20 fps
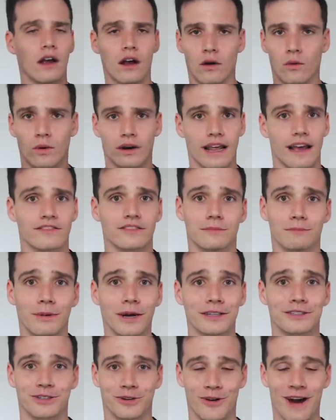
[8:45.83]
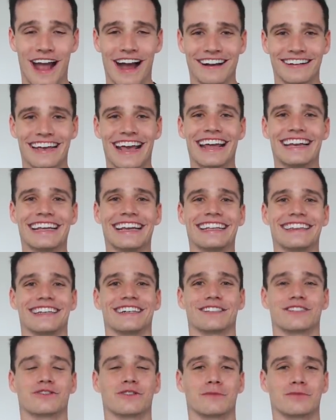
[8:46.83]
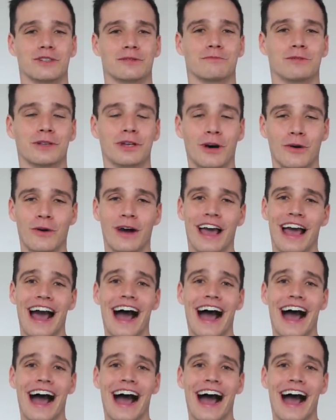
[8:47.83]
We're going to have some buttons around and in the description below.